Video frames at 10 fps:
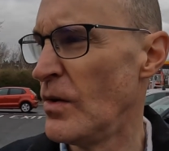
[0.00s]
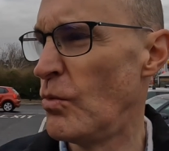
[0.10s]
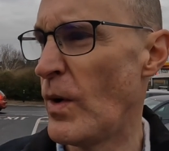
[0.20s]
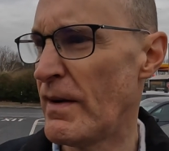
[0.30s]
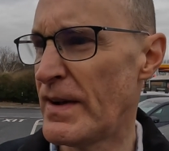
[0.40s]

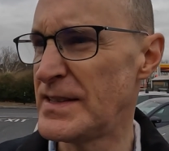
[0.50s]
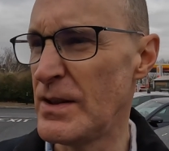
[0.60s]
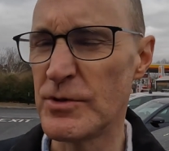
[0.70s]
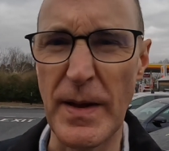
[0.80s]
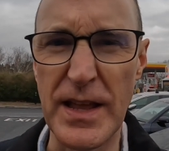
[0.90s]
Whereas he
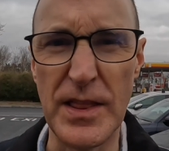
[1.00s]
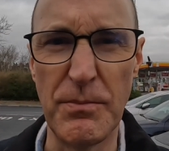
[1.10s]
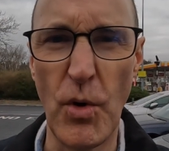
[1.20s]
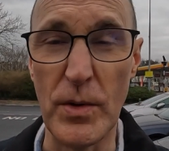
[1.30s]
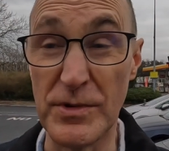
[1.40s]
was making the
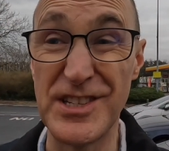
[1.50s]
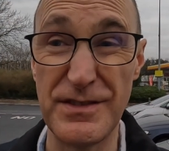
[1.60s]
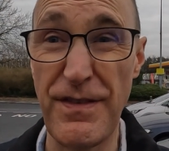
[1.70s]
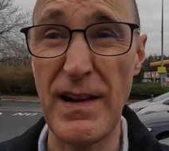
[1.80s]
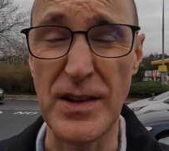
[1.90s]
point, which is
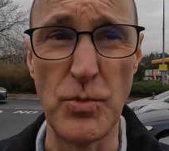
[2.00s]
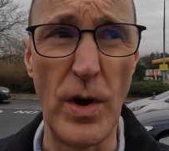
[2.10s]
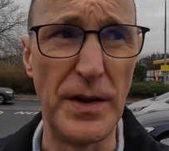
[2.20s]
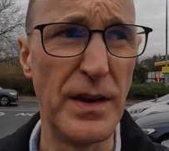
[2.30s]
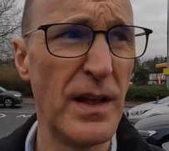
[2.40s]
a valid
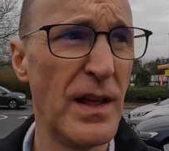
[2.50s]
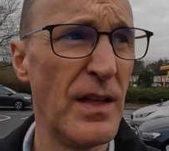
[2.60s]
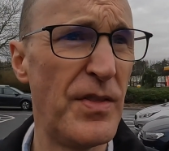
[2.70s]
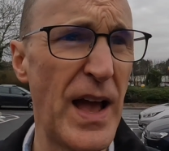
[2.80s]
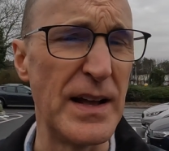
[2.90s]
one,
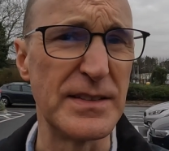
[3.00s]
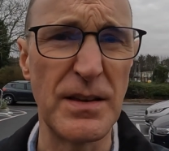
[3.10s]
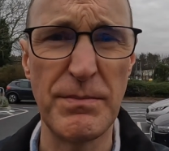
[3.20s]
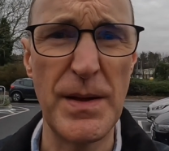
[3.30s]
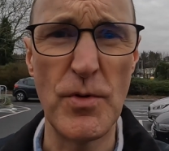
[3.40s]
that
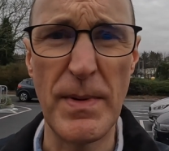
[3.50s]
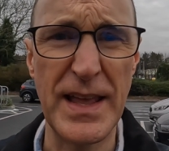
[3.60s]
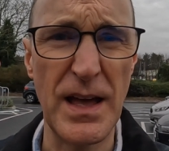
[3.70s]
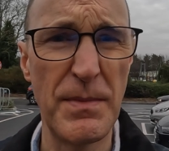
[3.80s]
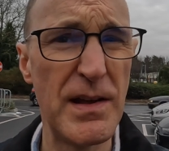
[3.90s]
some people may
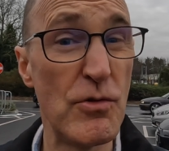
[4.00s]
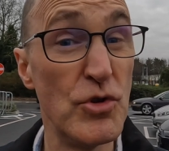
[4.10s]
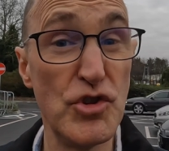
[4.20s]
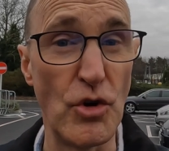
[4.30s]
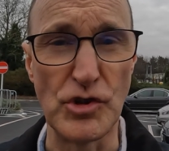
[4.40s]
come here who are
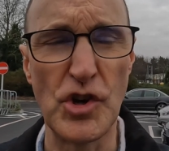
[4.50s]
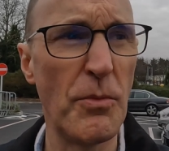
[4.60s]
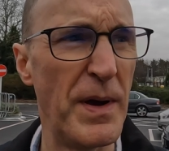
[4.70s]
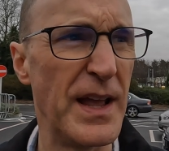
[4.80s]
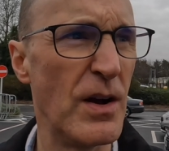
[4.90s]
not
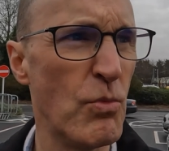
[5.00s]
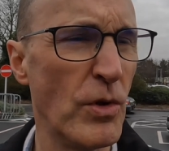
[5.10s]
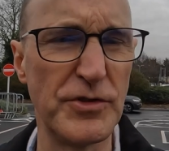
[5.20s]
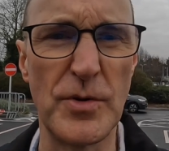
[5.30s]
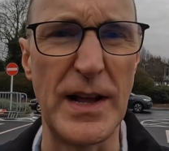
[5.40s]
shopping and
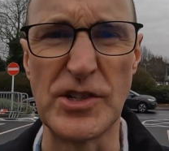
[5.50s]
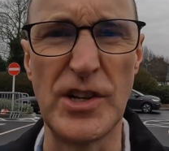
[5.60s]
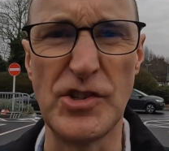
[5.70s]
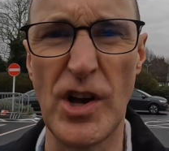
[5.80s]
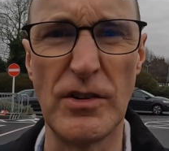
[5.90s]
want to
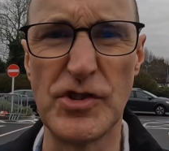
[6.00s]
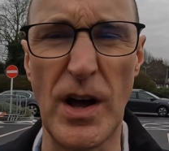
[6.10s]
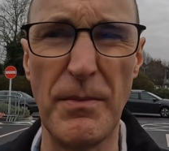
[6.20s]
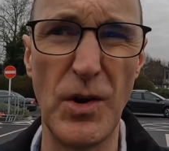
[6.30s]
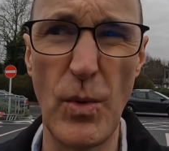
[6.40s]
actually charge
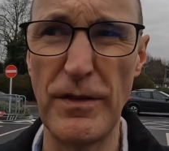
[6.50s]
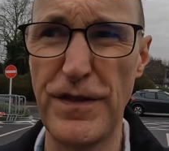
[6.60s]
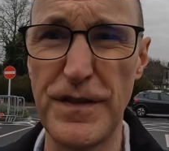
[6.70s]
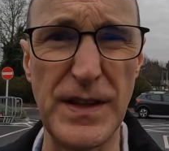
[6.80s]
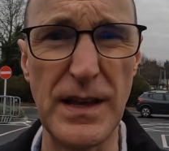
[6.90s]
up, and a
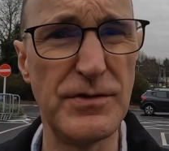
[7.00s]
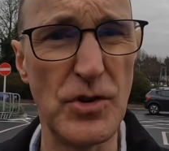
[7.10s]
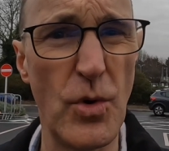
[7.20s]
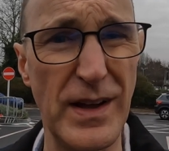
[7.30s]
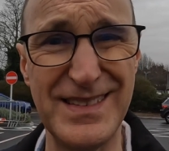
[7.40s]
150 gives
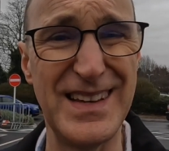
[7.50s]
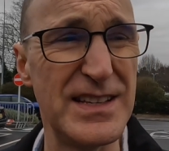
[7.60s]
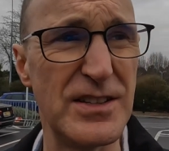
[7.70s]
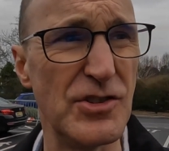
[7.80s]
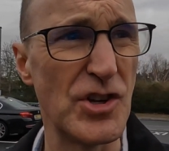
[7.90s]
you quite a
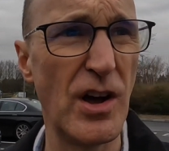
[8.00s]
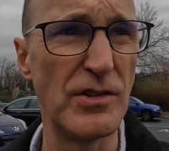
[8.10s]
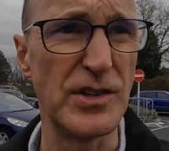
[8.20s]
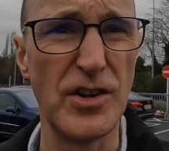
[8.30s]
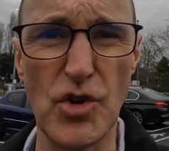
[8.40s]
decent
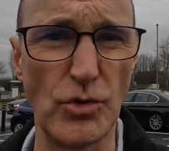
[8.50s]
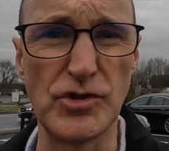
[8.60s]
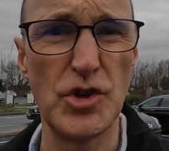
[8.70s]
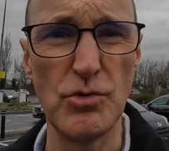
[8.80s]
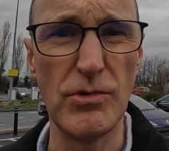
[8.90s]
charge in a not
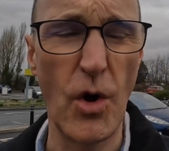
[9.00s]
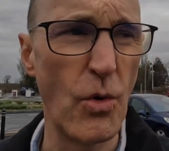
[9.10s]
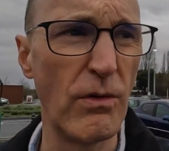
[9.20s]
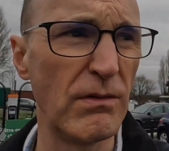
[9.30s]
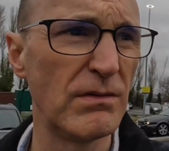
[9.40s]
too
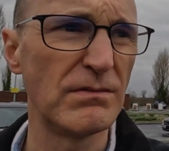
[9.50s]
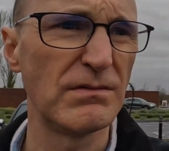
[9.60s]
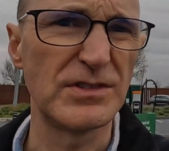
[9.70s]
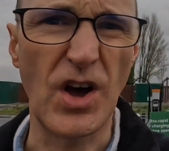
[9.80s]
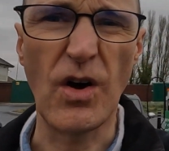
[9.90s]
long
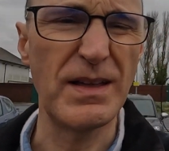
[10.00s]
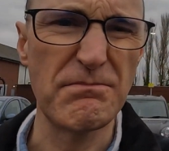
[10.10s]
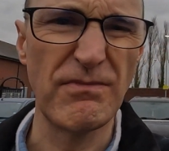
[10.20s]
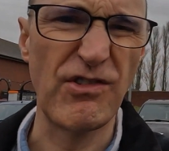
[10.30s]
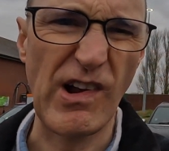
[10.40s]

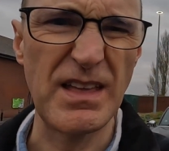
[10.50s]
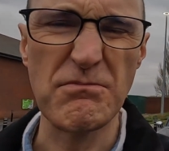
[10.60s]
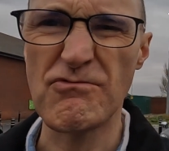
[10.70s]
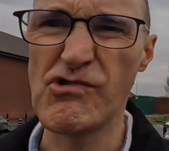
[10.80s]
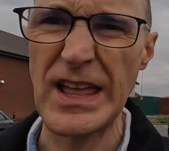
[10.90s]
time
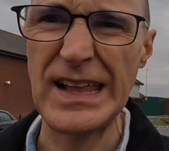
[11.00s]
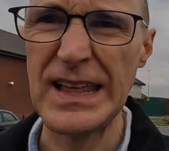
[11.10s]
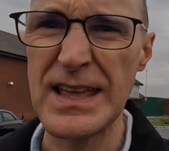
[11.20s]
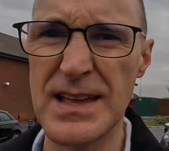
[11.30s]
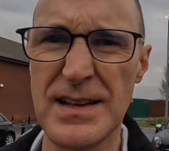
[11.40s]
frame,
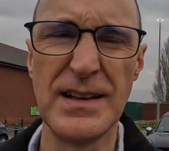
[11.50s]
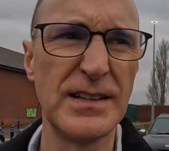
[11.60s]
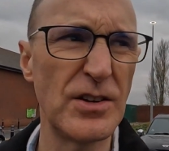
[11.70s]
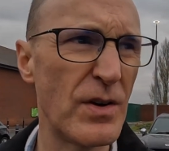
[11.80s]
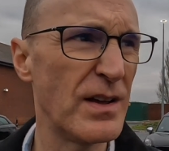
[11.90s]
really.
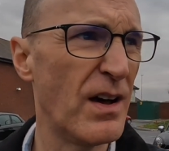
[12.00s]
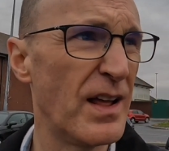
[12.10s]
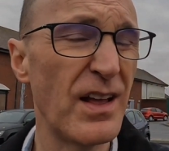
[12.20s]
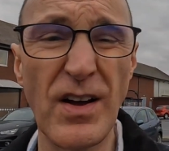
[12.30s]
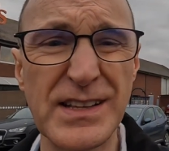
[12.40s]
So
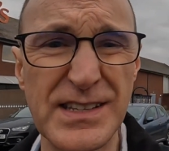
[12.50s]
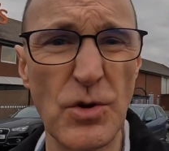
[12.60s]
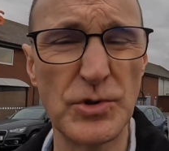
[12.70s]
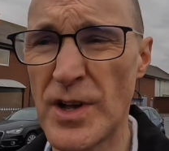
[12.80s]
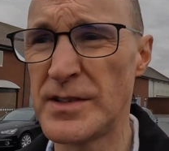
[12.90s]
I can see
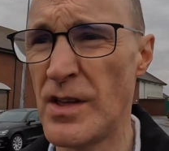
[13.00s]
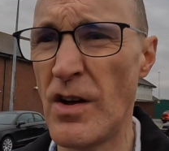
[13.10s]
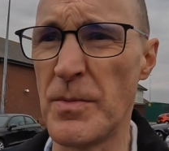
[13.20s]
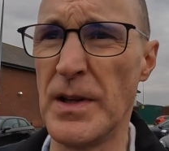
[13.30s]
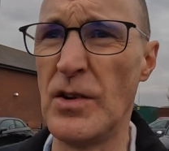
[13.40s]
all sides of the
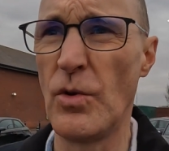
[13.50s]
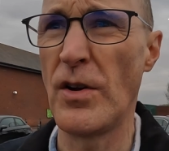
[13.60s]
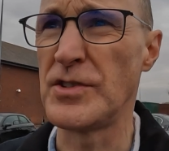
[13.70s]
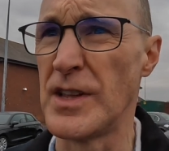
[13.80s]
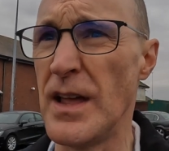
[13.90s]
argument, in all
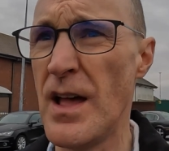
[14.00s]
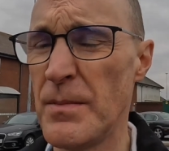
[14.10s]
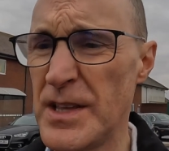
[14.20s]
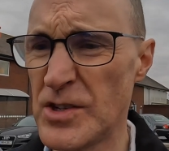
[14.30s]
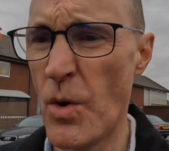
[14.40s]
honesty,
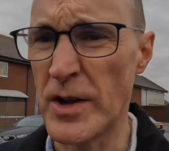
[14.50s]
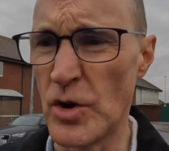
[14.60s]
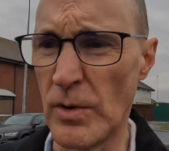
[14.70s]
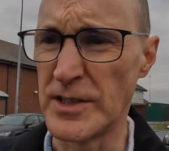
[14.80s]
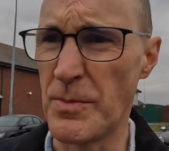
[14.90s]
but these are quite cool, I